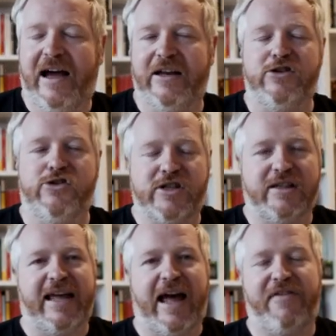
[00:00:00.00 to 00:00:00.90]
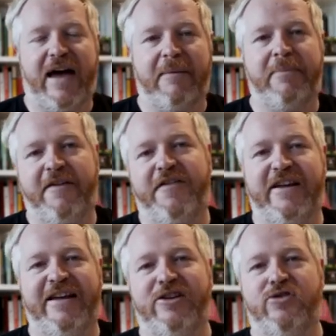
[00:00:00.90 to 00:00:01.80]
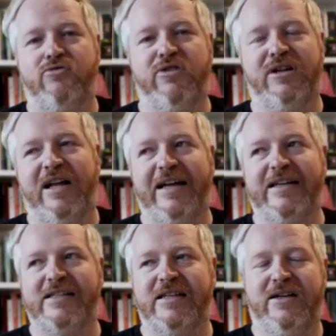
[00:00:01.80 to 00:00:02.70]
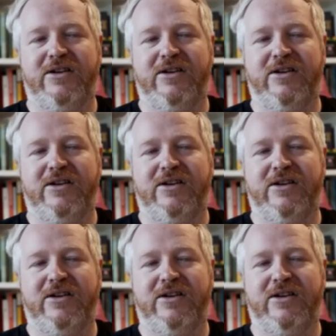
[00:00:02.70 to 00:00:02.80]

and then you suddenly have that epiphany and you realize